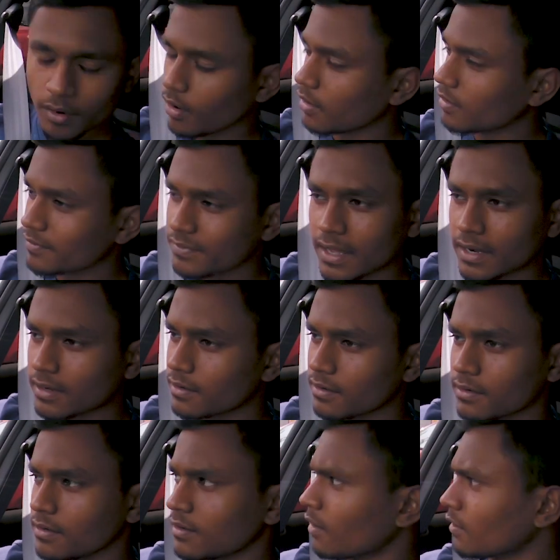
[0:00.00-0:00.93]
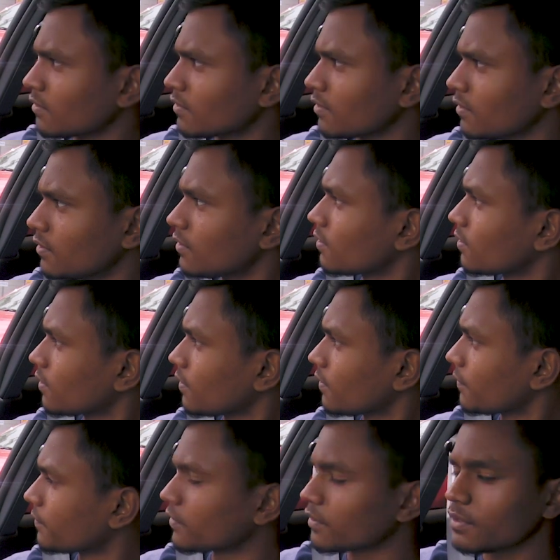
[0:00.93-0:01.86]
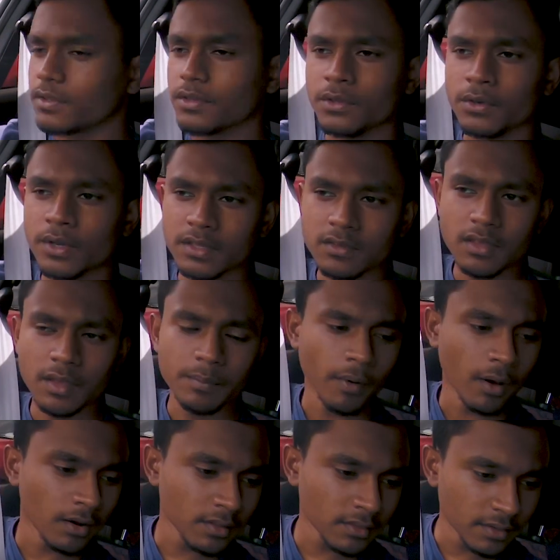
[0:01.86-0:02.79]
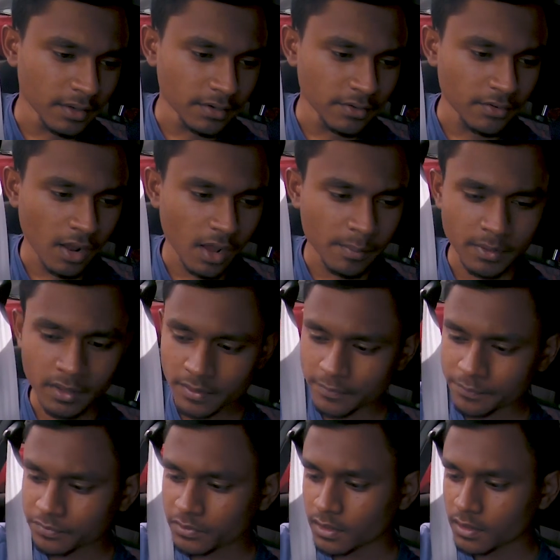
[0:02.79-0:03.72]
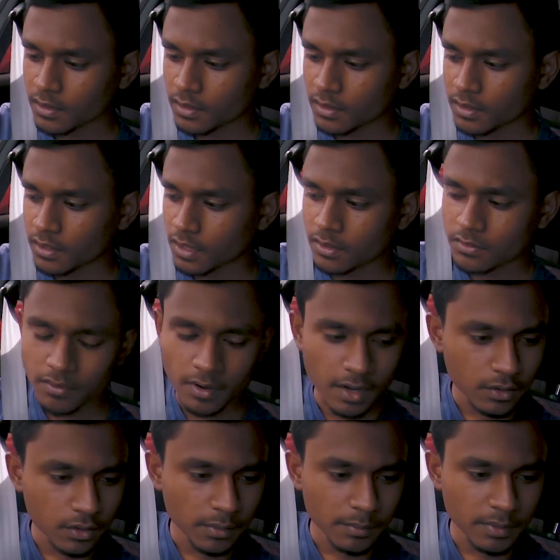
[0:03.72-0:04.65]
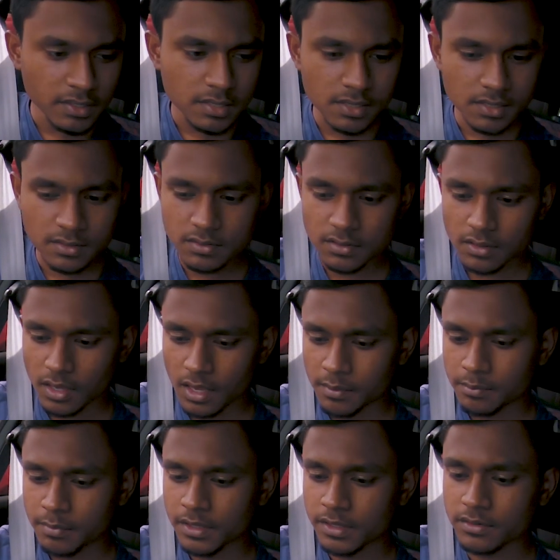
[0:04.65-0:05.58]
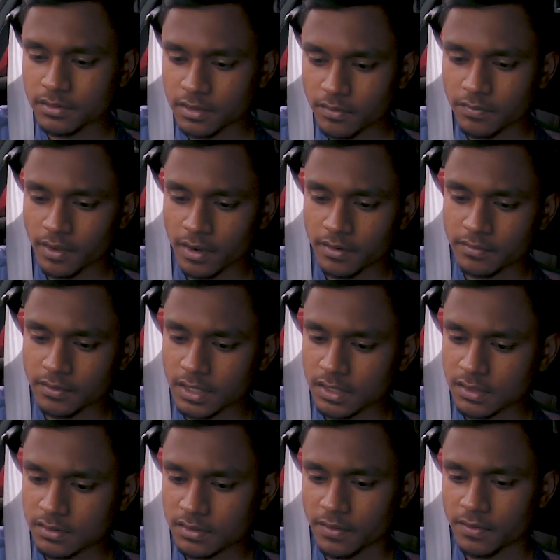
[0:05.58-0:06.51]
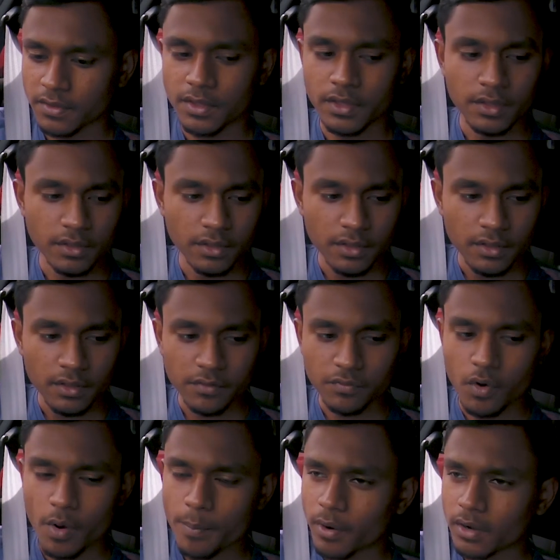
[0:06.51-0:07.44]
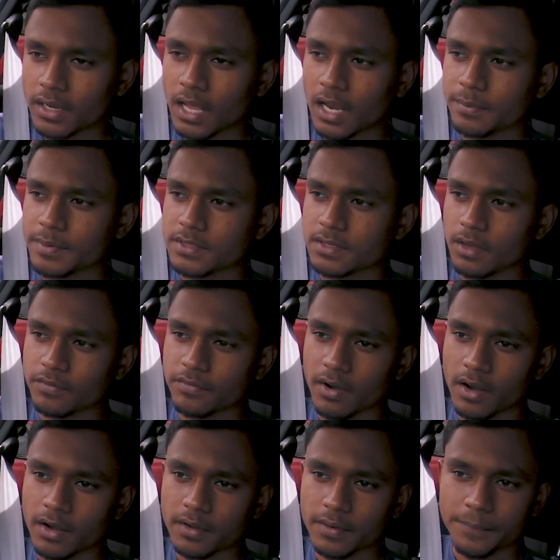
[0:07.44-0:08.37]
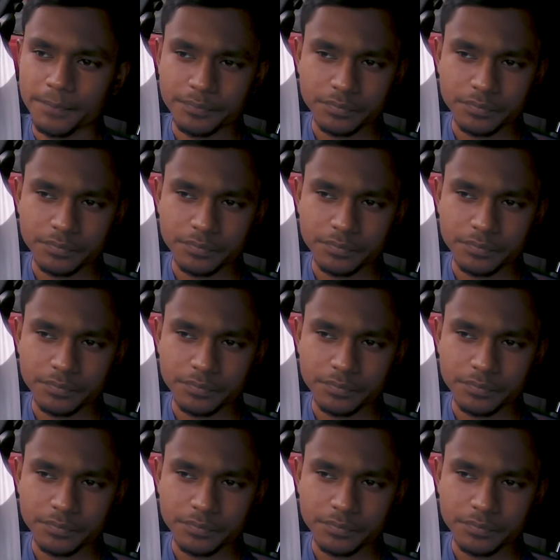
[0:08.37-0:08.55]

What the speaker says: all of that nonsense. You can skip all of the drama, get straight to the business and build yourself one of these. 4-pot calipers out front,